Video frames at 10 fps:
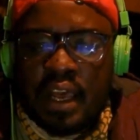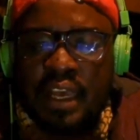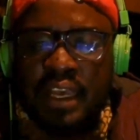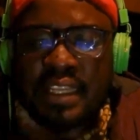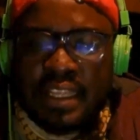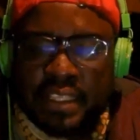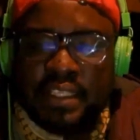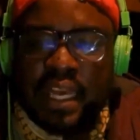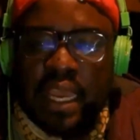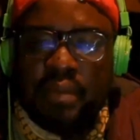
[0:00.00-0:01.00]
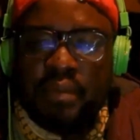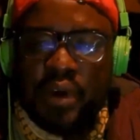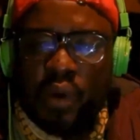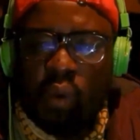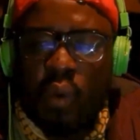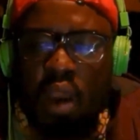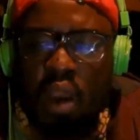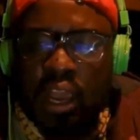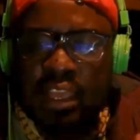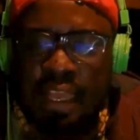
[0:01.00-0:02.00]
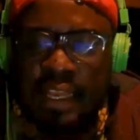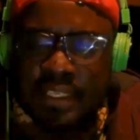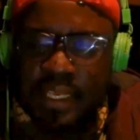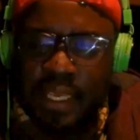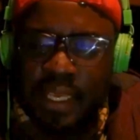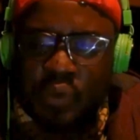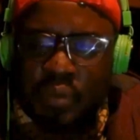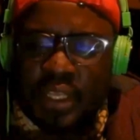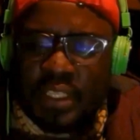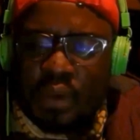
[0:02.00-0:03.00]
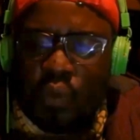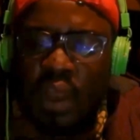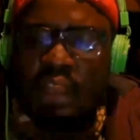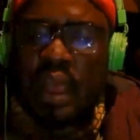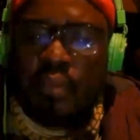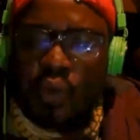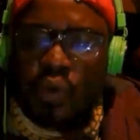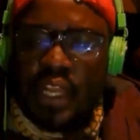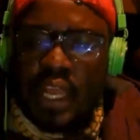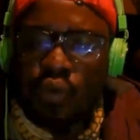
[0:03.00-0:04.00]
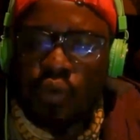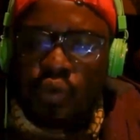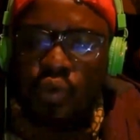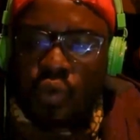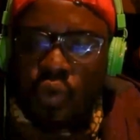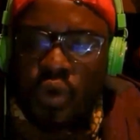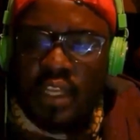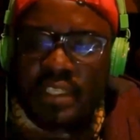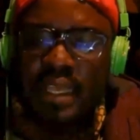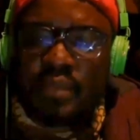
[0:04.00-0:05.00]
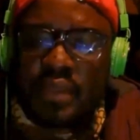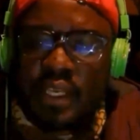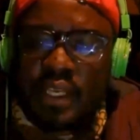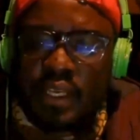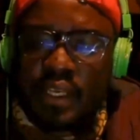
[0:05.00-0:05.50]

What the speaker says: in this time, Yandisa came to me and said, what about now to do something